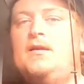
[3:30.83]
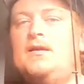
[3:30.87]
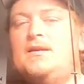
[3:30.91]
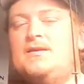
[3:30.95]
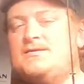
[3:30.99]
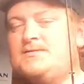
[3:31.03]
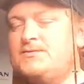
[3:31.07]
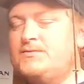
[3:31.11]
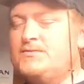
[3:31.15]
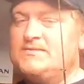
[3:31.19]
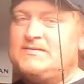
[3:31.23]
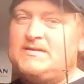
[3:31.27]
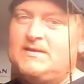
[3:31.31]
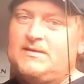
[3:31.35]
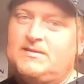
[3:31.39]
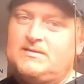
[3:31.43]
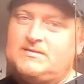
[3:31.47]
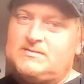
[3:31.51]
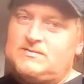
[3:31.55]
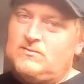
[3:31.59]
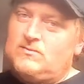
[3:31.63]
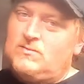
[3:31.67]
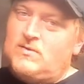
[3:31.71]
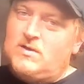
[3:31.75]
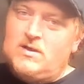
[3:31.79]
and as soon as it
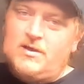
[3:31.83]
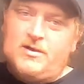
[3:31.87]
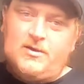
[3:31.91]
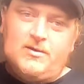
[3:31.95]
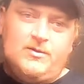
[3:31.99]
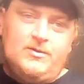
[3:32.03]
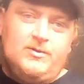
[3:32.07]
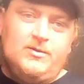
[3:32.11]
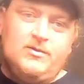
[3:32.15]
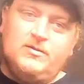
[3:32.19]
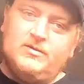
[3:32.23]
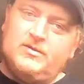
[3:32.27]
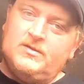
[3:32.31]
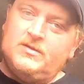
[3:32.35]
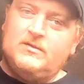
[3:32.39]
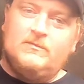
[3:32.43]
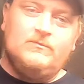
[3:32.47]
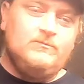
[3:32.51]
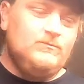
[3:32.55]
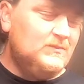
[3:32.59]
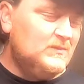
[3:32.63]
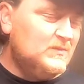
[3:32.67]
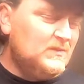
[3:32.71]
hits the water, you're